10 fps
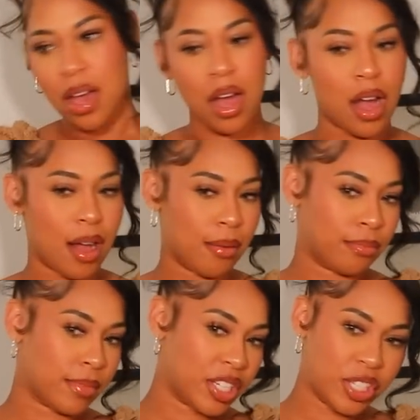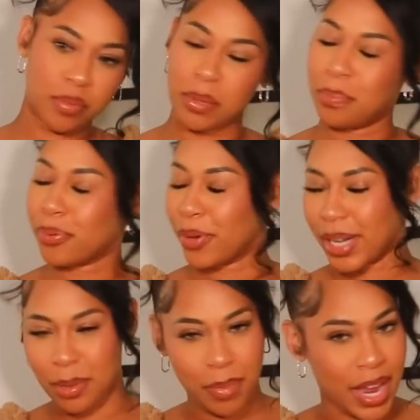It should be
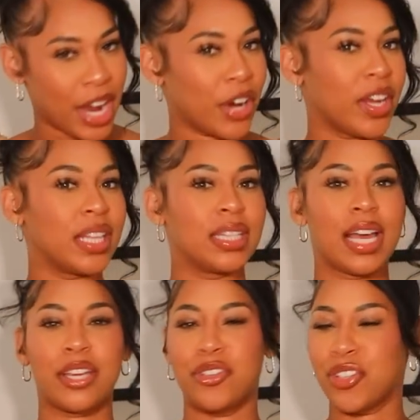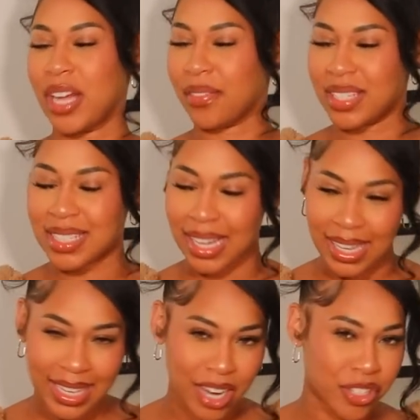pretty apparent. Like, you shouldn't have to
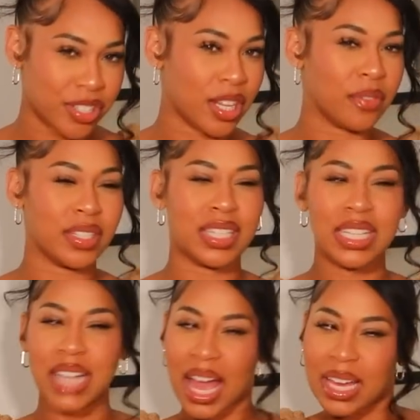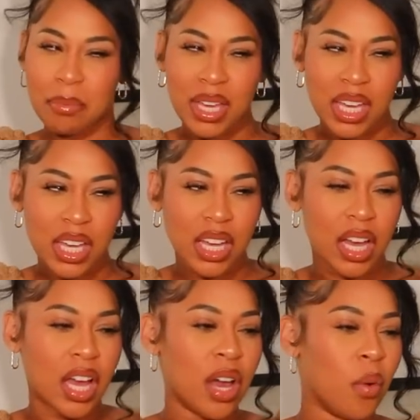second guess yourself. Does he like
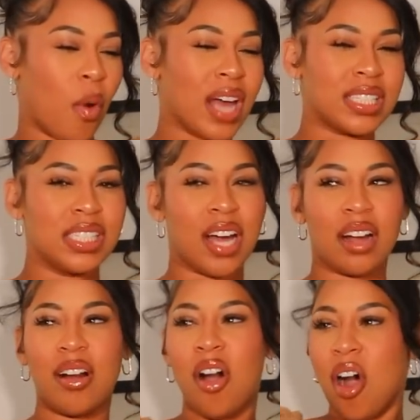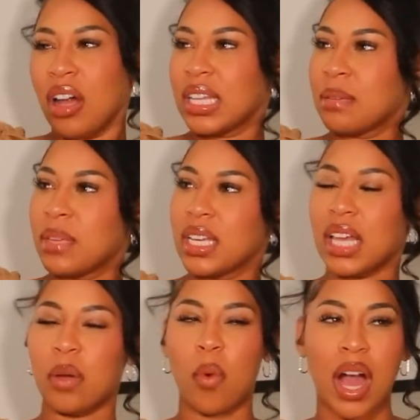me? Why is he not calling me?
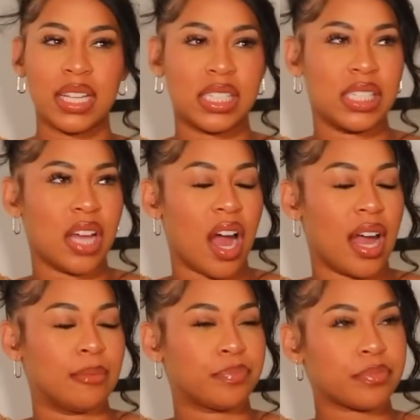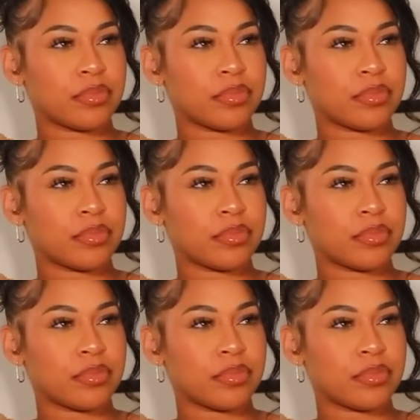Like, why is he not